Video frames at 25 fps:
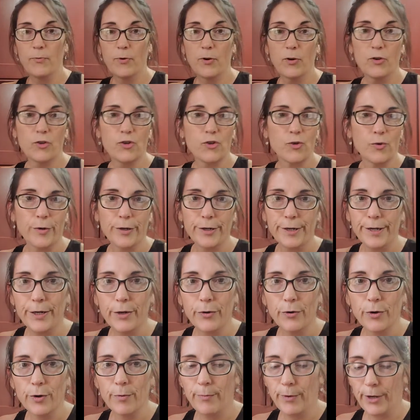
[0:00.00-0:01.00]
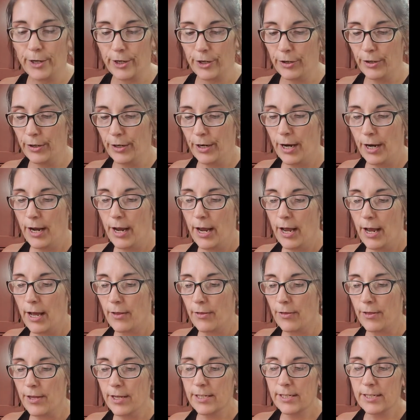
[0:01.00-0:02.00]
shortening or butter.
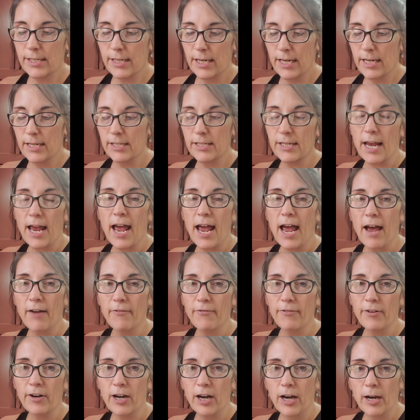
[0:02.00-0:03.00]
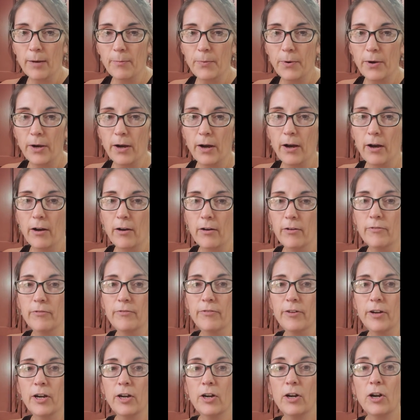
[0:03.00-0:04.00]
This is a half a cup
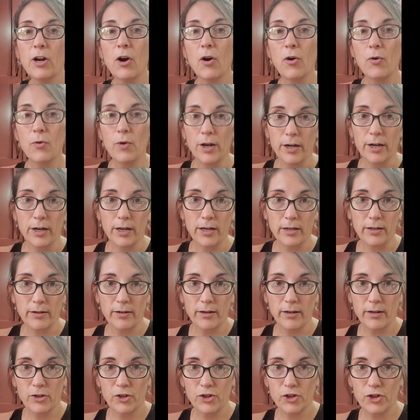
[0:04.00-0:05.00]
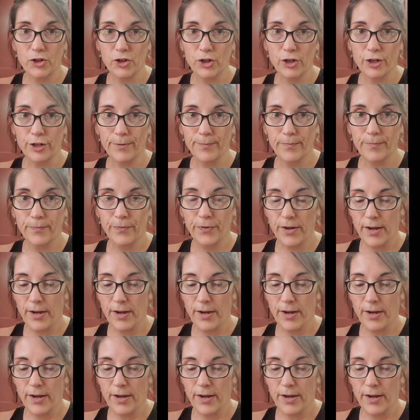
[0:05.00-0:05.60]
of coconut sugar.